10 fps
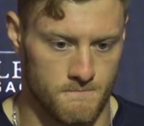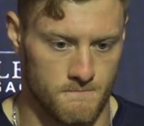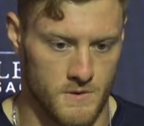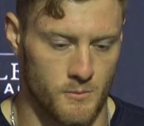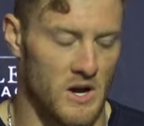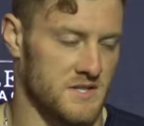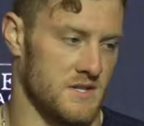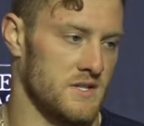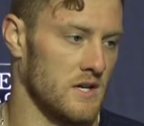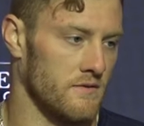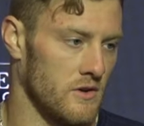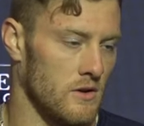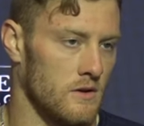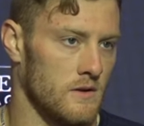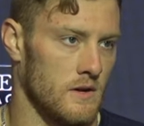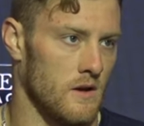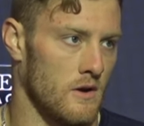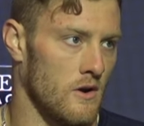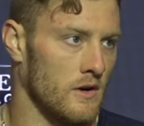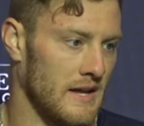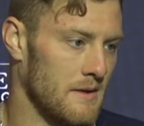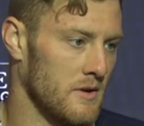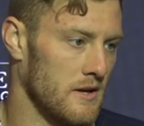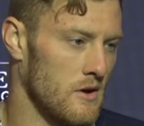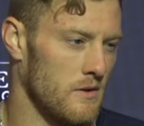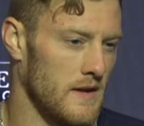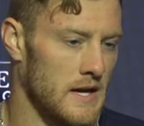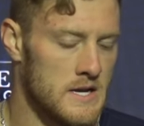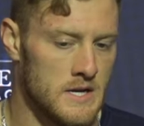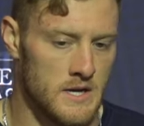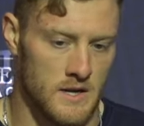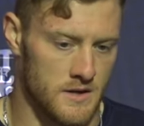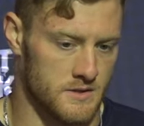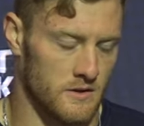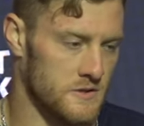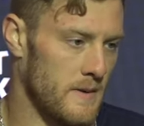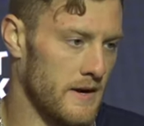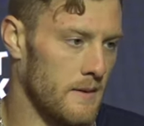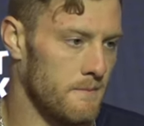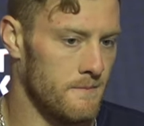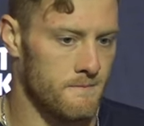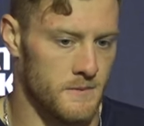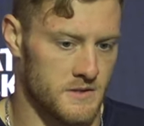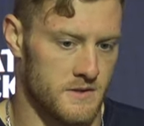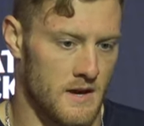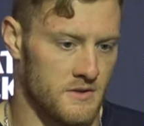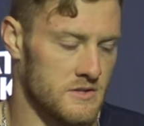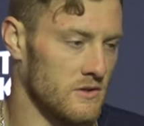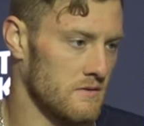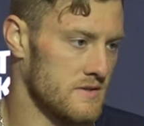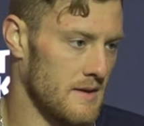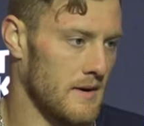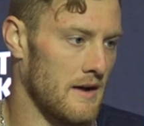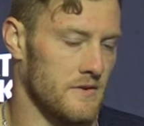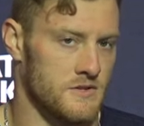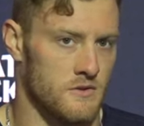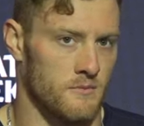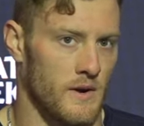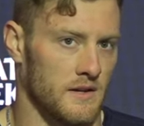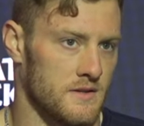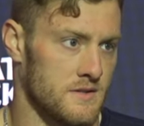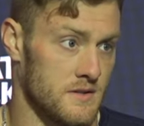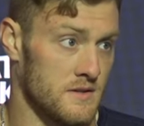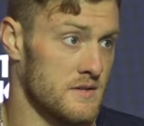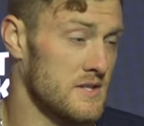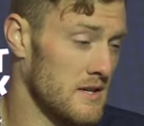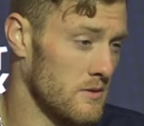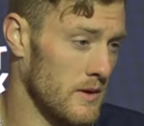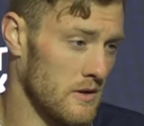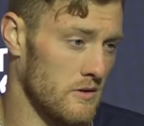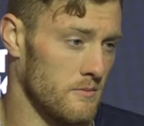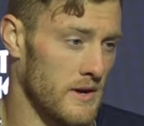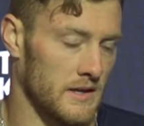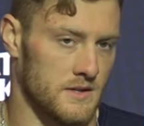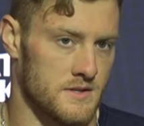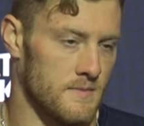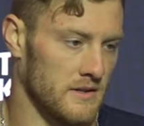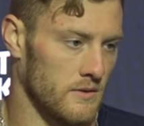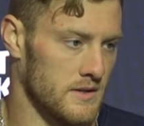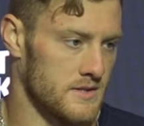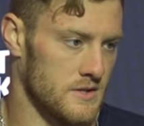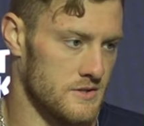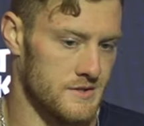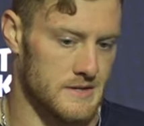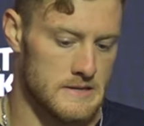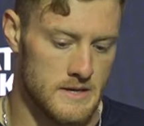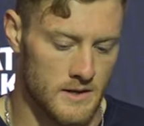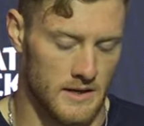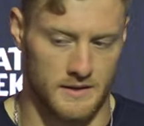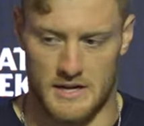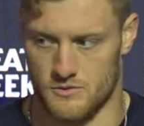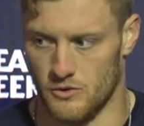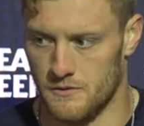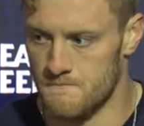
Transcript: the processing of it all on, on game day, knowing that it's a little sped up, but to have the same confidence you do in practice, to see it the way you do in practice and make the right decisions and get the guys rolling.